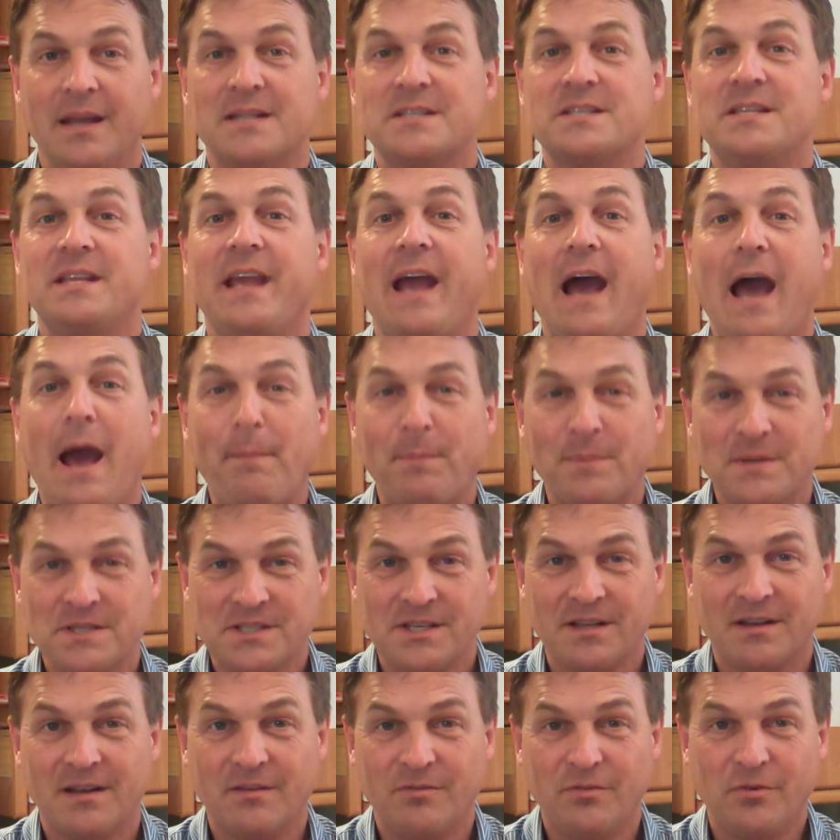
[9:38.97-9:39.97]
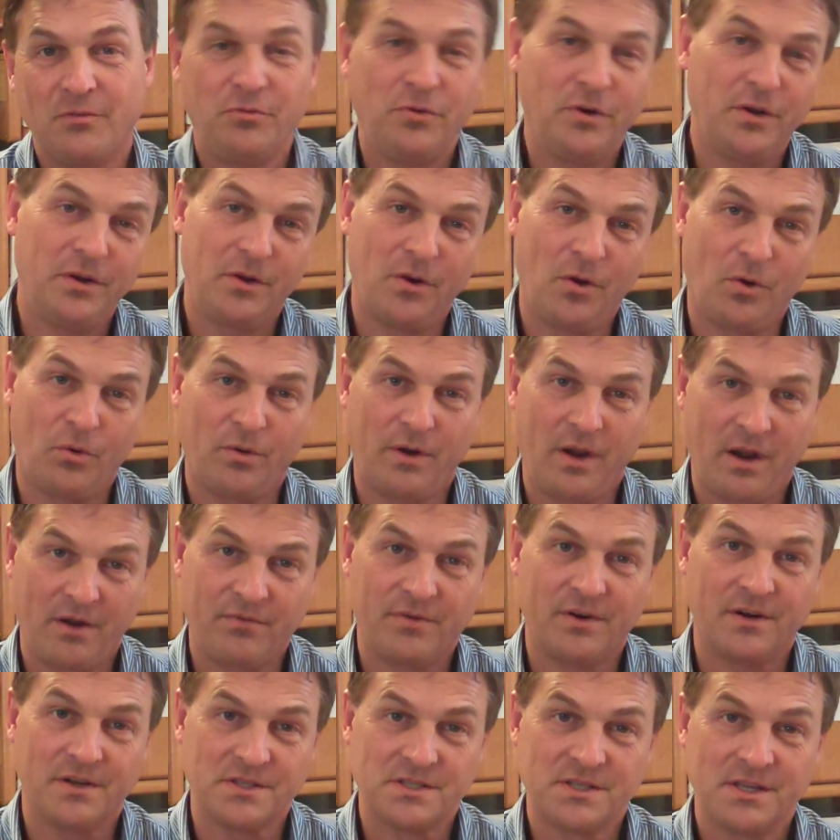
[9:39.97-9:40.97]
It's the opposite of a footnote
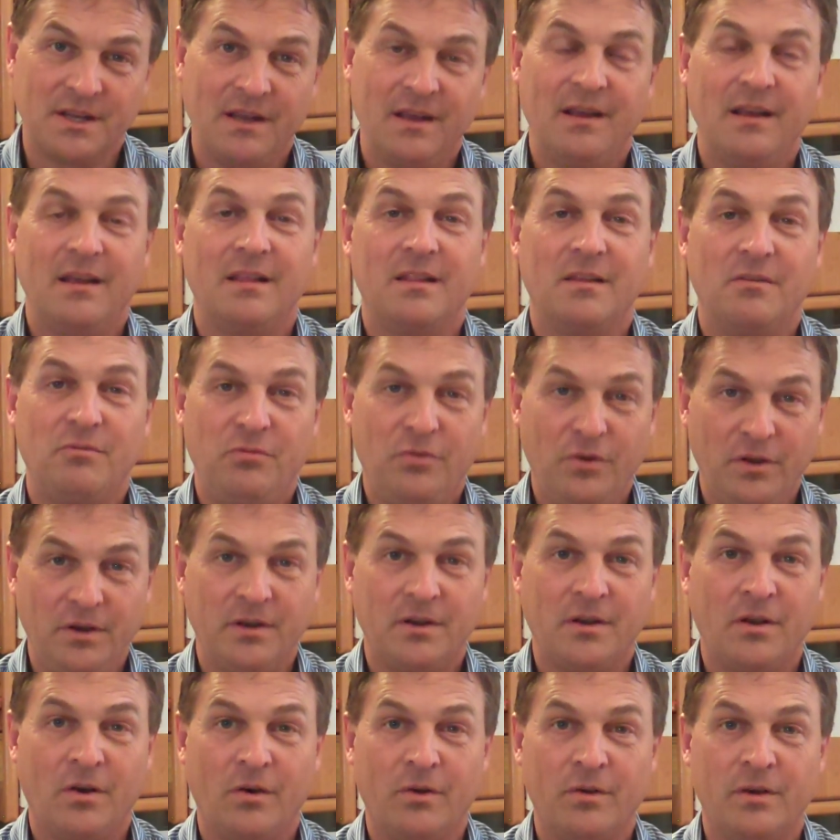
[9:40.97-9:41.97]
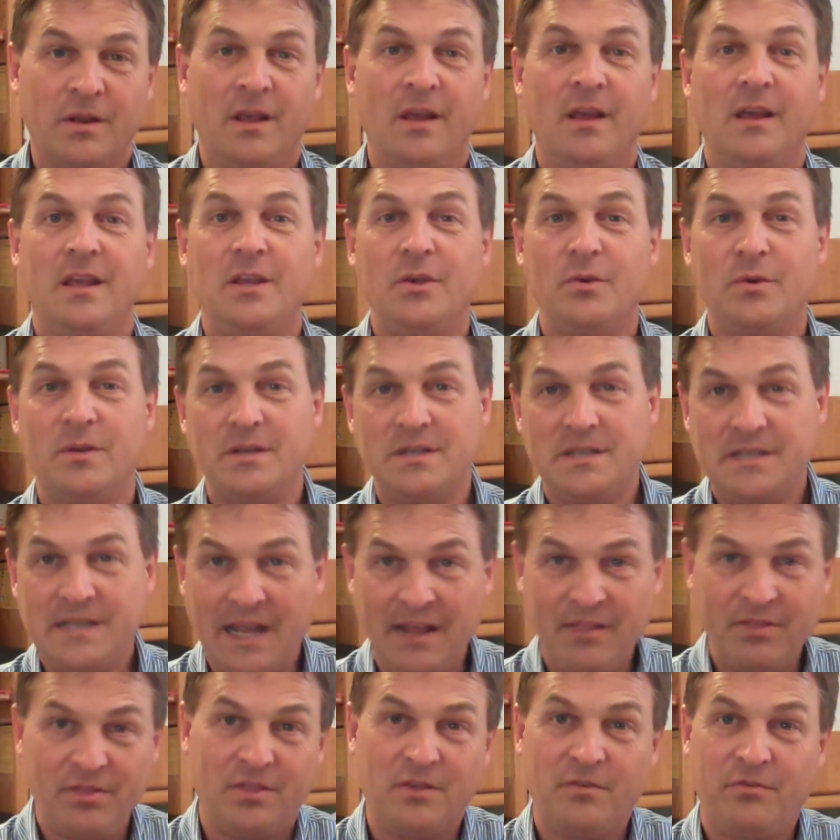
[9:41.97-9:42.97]
reference. In the footnote, you
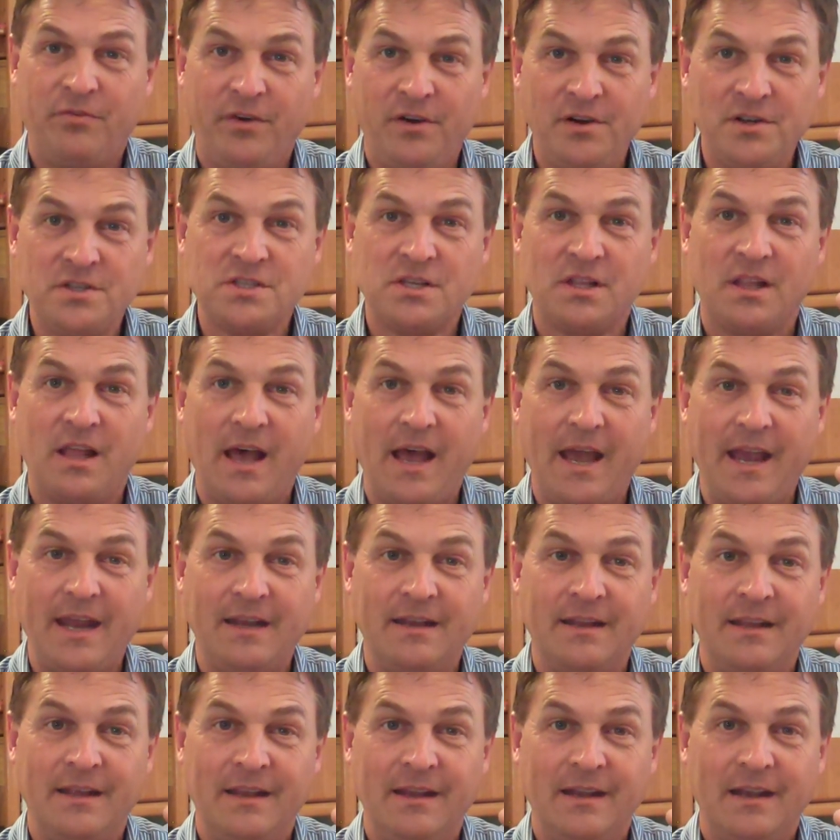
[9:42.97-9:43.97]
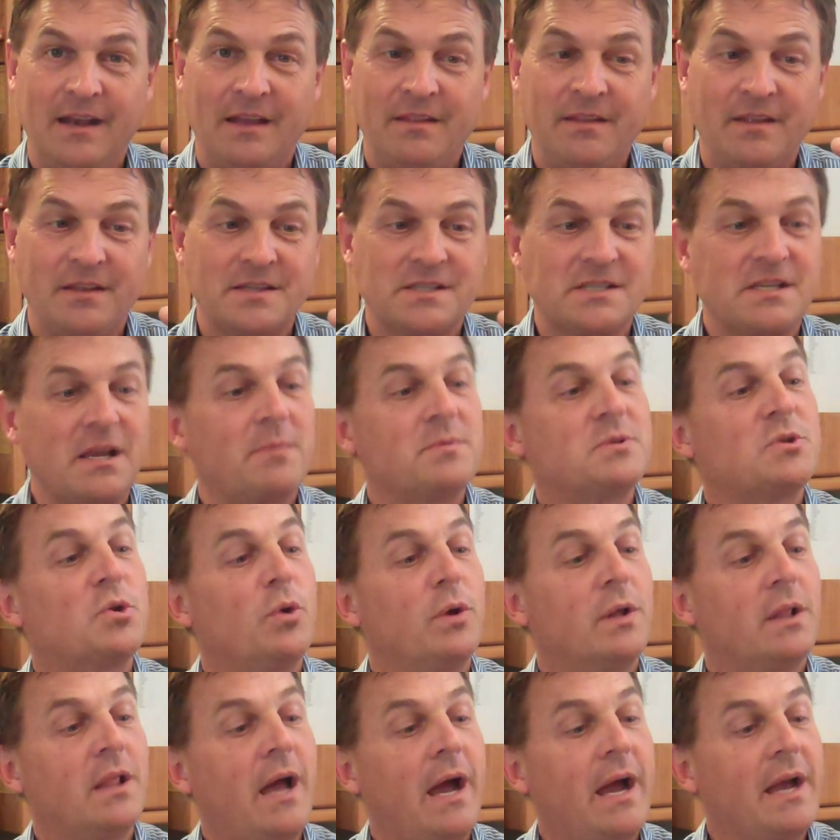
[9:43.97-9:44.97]
indent the first line, and then the
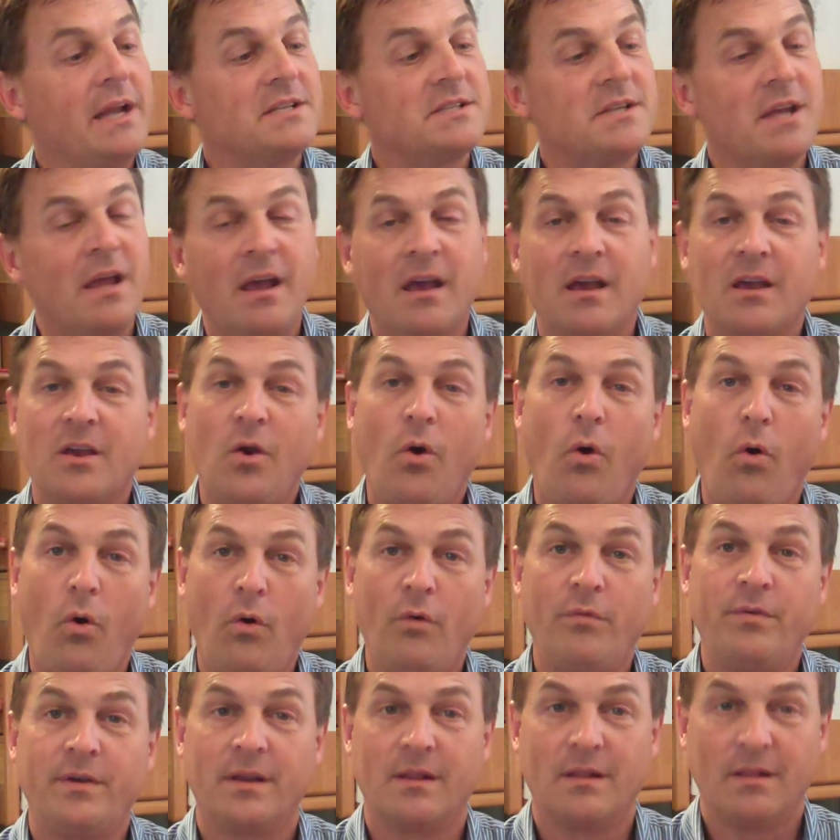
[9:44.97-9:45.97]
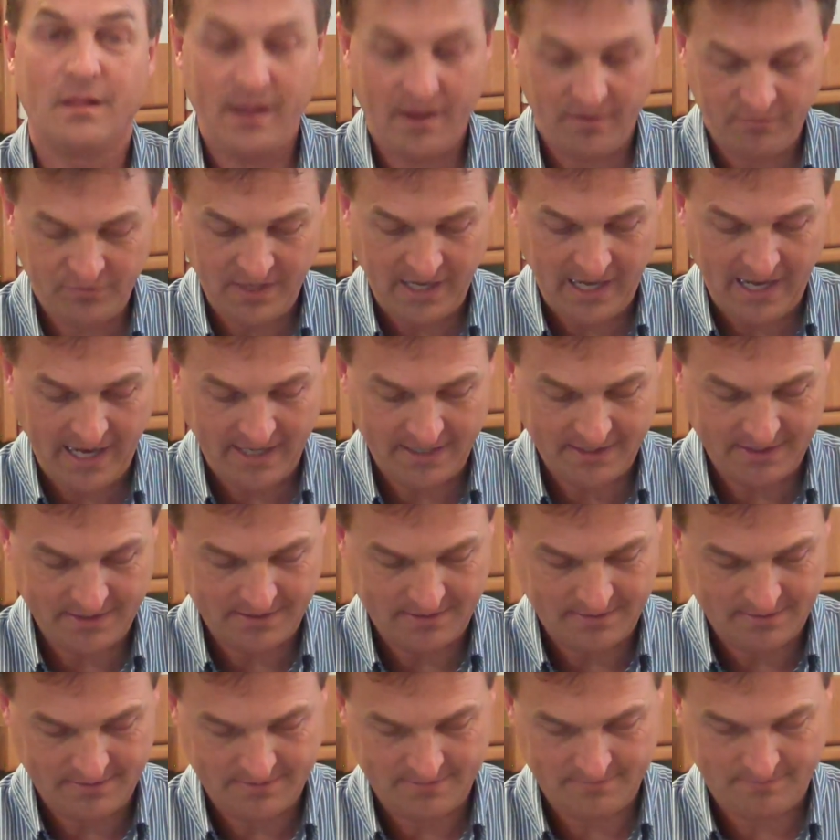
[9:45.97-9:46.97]
subsequent lines go over to the
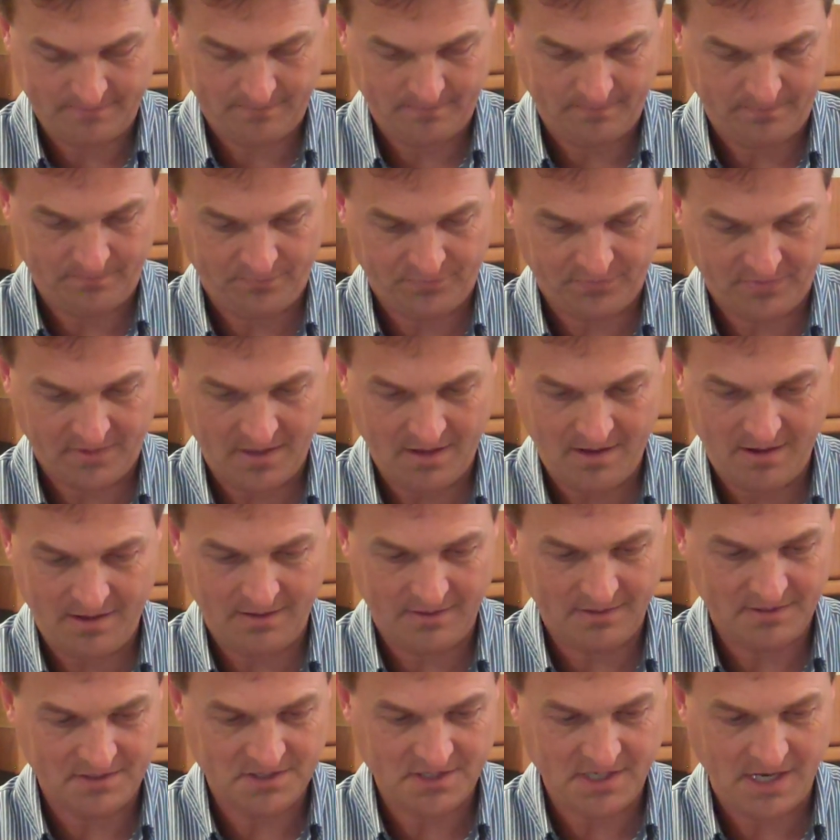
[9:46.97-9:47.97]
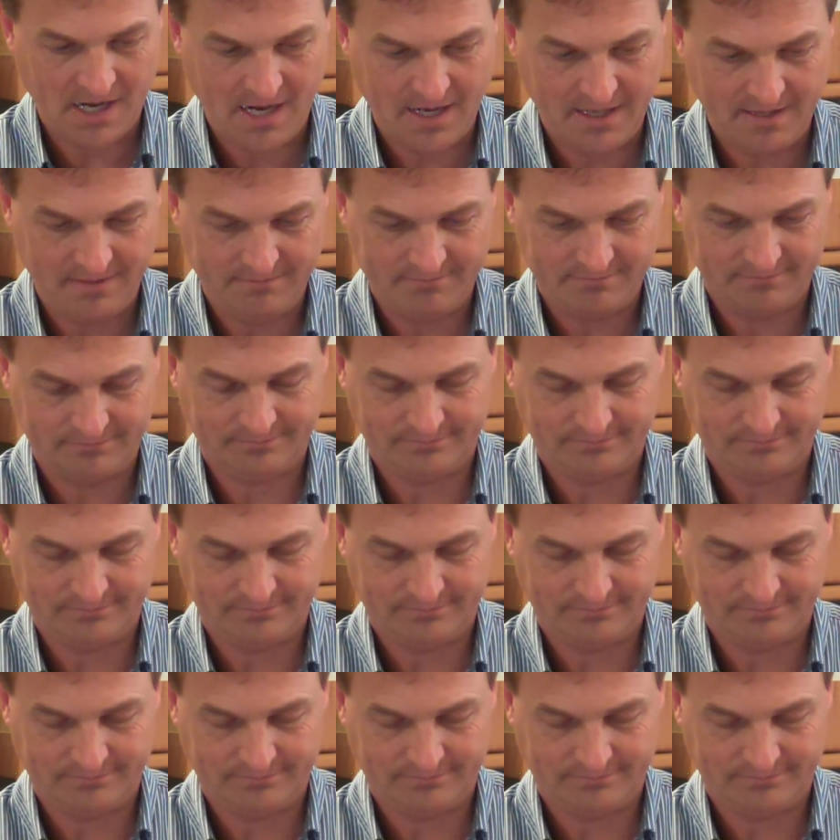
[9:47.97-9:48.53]
left-hand side.